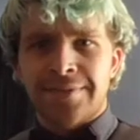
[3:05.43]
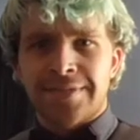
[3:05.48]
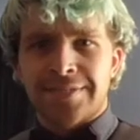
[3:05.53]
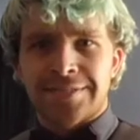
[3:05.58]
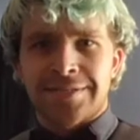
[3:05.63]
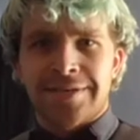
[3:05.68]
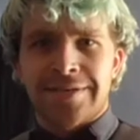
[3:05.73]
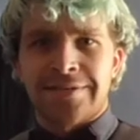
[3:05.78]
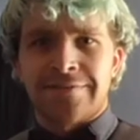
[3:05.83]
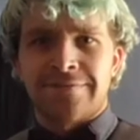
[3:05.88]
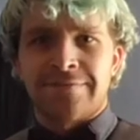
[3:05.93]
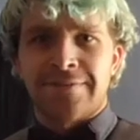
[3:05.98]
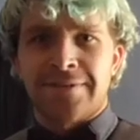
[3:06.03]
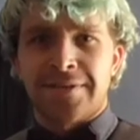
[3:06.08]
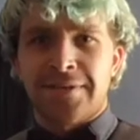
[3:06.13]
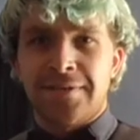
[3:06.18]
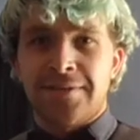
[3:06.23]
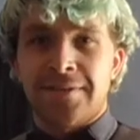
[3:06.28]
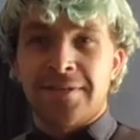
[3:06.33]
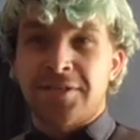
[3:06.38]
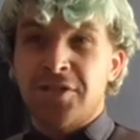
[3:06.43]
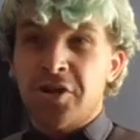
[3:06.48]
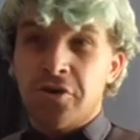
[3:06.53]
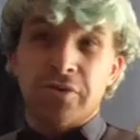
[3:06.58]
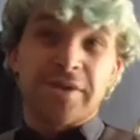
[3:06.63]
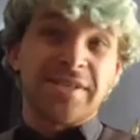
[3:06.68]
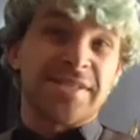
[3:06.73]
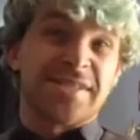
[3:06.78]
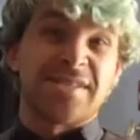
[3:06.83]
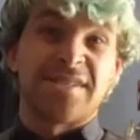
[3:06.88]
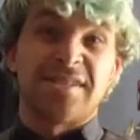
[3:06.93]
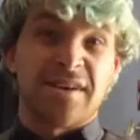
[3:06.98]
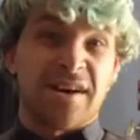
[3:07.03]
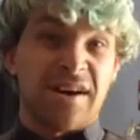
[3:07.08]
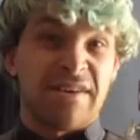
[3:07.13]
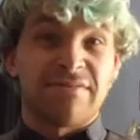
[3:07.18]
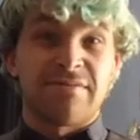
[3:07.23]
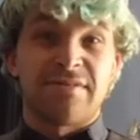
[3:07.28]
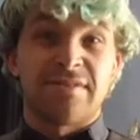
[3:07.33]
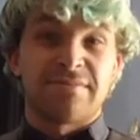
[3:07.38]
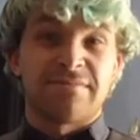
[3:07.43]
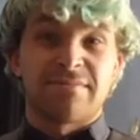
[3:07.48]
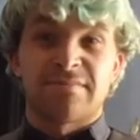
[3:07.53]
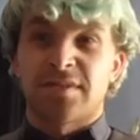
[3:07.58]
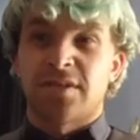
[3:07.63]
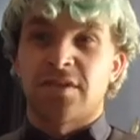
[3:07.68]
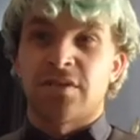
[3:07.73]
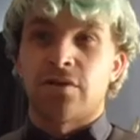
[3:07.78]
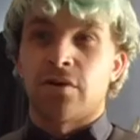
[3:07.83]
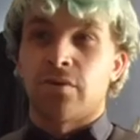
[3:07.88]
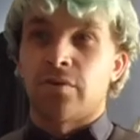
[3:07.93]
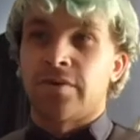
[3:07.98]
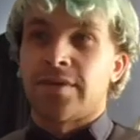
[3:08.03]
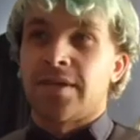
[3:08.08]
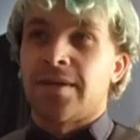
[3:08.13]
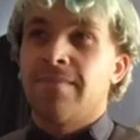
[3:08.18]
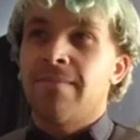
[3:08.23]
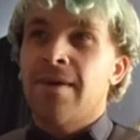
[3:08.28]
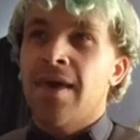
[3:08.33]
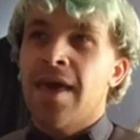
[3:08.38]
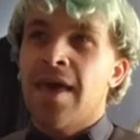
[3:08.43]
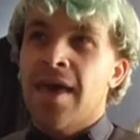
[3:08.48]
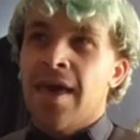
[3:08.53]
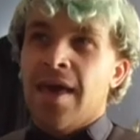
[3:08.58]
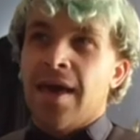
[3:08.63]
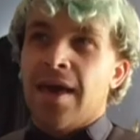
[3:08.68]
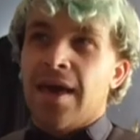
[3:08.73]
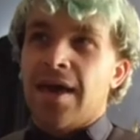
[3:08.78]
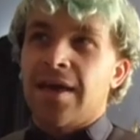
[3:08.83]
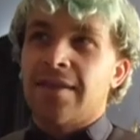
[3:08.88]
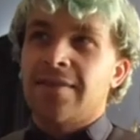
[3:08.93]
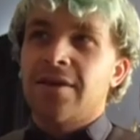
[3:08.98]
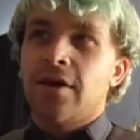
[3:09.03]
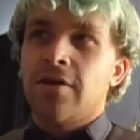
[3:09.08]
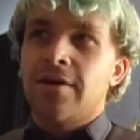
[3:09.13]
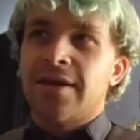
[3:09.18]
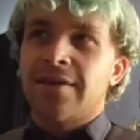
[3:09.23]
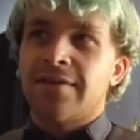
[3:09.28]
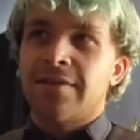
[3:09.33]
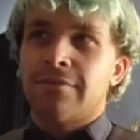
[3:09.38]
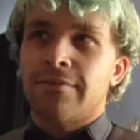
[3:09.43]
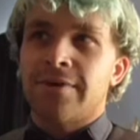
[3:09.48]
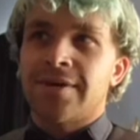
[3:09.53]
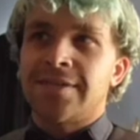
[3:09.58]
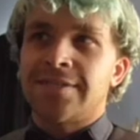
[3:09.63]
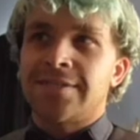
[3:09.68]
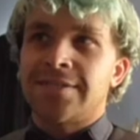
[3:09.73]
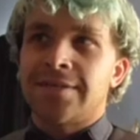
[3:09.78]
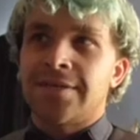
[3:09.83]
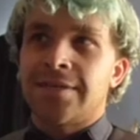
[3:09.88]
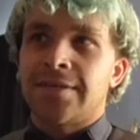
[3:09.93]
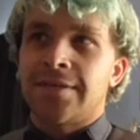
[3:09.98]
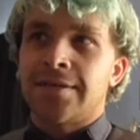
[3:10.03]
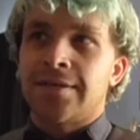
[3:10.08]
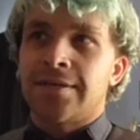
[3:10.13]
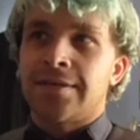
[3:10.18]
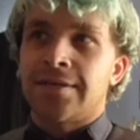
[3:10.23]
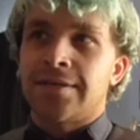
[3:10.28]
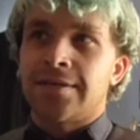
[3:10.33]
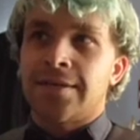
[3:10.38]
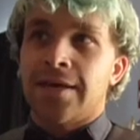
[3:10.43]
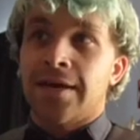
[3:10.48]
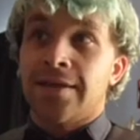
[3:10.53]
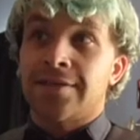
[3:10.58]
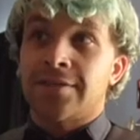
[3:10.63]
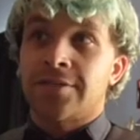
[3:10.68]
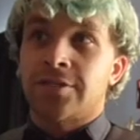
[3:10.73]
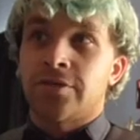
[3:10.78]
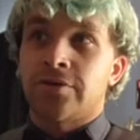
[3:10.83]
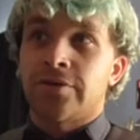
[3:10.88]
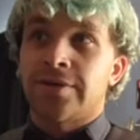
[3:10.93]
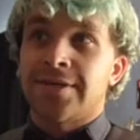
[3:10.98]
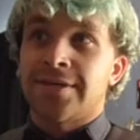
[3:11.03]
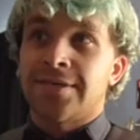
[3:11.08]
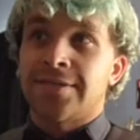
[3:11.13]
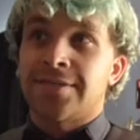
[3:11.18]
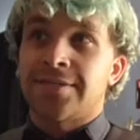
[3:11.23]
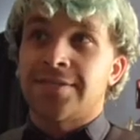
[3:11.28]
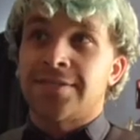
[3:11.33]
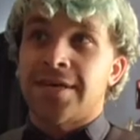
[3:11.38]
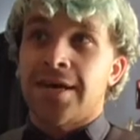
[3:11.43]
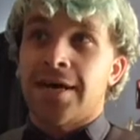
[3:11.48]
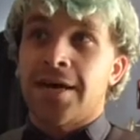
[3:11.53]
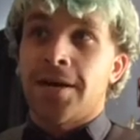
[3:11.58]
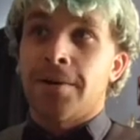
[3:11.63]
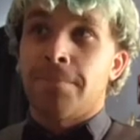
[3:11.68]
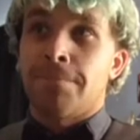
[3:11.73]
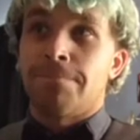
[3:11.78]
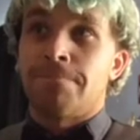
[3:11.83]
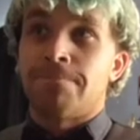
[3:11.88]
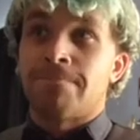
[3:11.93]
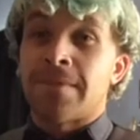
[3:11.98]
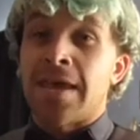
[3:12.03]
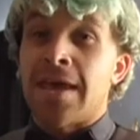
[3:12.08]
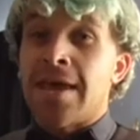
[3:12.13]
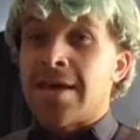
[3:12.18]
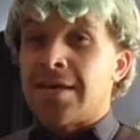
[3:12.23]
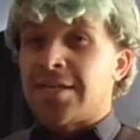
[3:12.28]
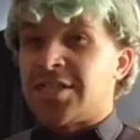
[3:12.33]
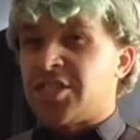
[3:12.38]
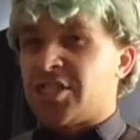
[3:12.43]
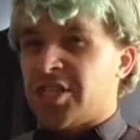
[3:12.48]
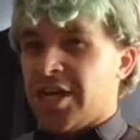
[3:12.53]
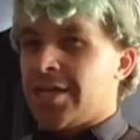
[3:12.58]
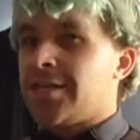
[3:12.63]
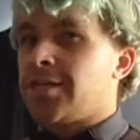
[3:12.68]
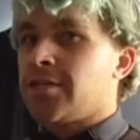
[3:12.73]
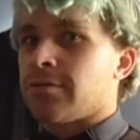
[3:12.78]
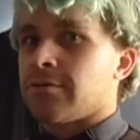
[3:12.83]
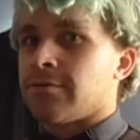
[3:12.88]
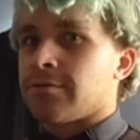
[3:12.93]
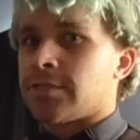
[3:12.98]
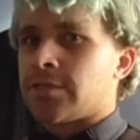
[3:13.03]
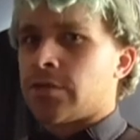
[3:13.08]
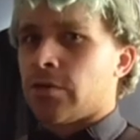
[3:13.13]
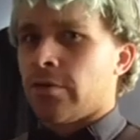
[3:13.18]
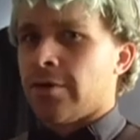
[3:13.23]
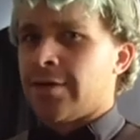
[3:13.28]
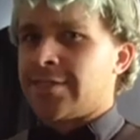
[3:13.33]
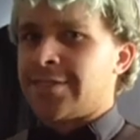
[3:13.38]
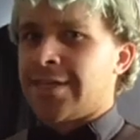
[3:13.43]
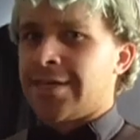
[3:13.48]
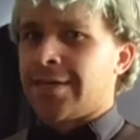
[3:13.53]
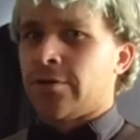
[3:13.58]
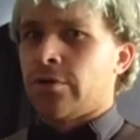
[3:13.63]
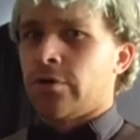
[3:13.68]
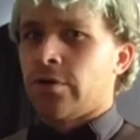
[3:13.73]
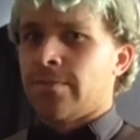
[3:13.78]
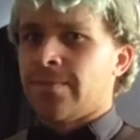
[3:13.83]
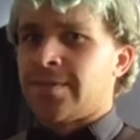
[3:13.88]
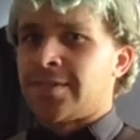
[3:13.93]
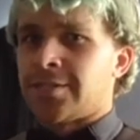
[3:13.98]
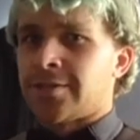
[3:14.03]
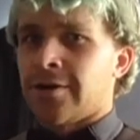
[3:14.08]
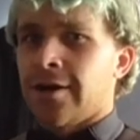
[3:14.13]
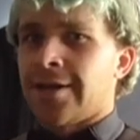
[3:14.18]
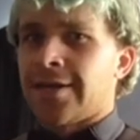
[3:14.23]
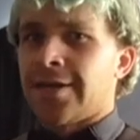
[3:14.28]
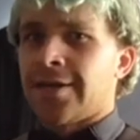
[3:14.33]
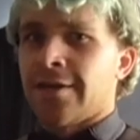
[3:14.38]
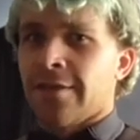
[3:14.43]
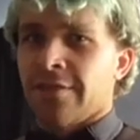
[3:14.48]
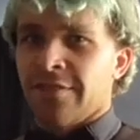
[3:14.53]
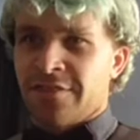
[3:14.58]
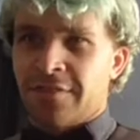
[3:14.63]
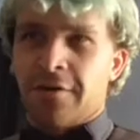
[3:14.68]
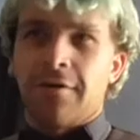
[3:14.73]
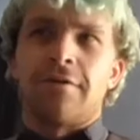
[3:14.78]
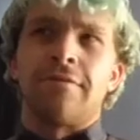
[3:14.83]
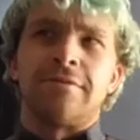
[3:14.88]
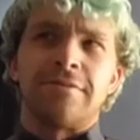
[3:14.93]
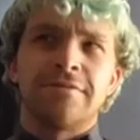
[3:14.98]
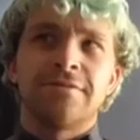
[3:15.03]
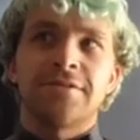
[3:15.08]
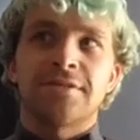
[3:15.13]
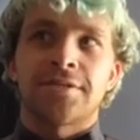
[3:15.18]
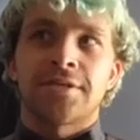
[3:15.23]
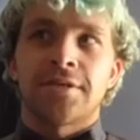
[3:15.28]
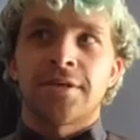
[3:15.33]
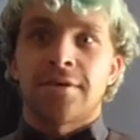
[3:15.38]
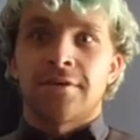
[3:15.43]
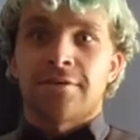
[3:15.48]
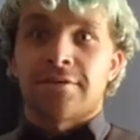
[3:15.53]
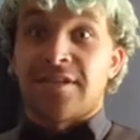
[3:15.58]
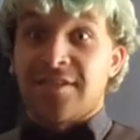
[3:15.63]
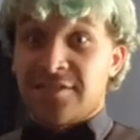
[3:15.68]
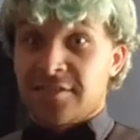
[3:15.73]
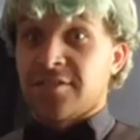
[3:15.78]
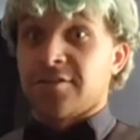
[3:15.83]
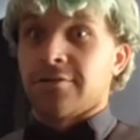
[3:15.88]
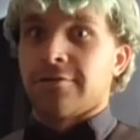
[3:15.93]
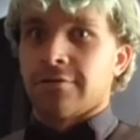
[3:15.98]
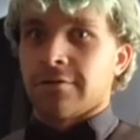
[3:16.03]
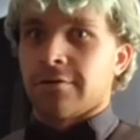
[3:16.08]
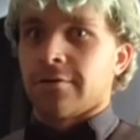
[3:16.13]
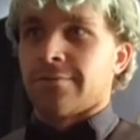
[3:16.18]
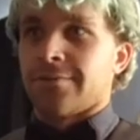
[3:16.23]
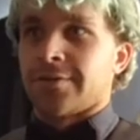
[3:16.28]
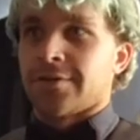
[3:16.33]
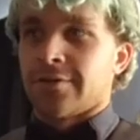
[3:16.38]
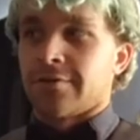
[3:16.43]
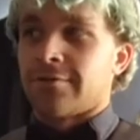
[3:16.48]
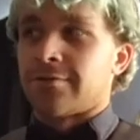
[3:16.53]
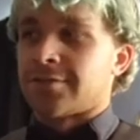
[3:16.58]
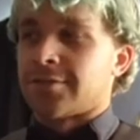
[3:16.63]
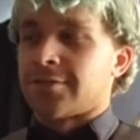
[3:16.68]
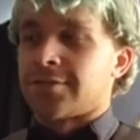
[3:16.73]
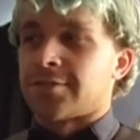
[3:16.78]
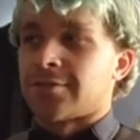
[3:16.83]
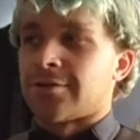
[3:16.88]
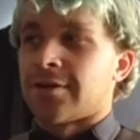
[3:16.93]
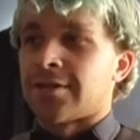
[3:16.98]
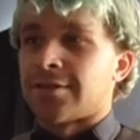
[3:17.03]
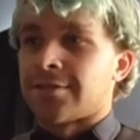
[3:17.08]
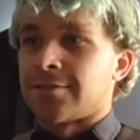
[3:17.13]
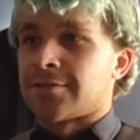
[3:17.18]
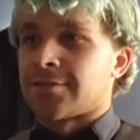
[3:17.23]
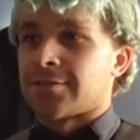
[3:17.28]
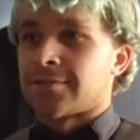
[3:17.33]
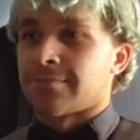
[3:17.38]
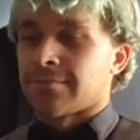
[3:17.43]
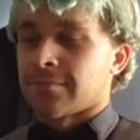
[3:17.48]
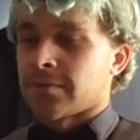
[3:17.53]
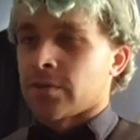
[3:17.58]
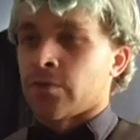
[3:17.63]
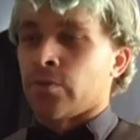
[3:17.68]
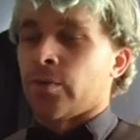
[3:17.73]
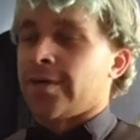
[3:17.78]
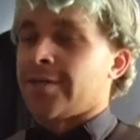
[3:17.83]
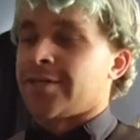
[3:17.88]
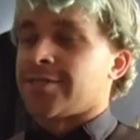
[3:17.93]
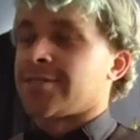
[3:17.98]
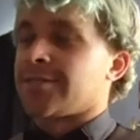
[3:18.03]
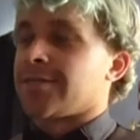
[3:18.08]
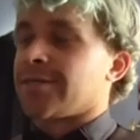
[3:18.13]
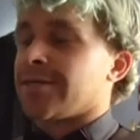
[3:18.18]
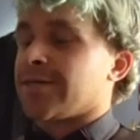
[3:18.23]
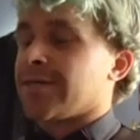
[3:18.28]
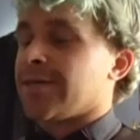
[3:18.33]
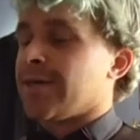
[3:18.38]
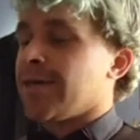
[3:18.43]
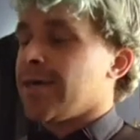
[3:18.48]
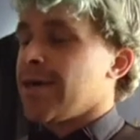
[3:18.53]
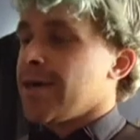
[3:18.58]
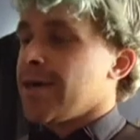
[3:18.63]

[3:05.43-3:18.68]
It's kind of, there's no reason I've not worn them. And the only other shoe is jandals, or as they call them in Australia, thongs. They literally do call them thongs in Australia. It's the weirdest thing.